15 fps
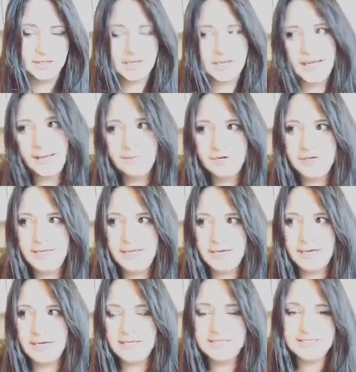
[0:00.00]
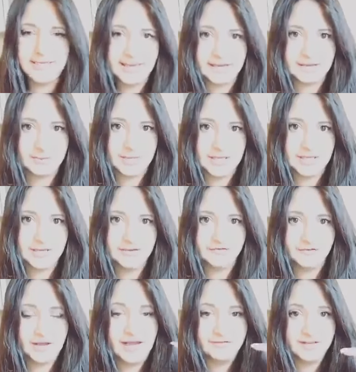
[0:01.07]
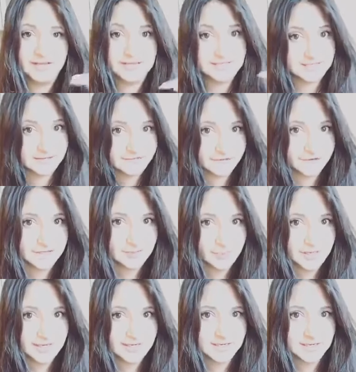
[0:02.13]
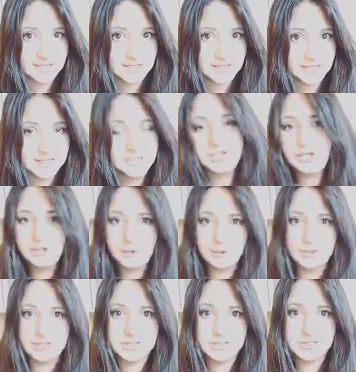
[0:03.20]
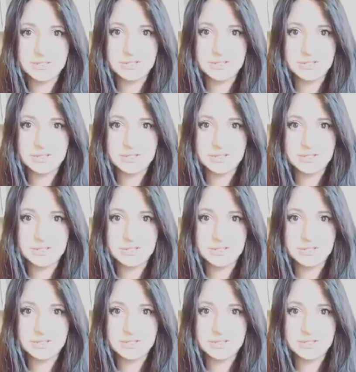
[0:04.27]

come on here, attack me for having a different opinion to yours.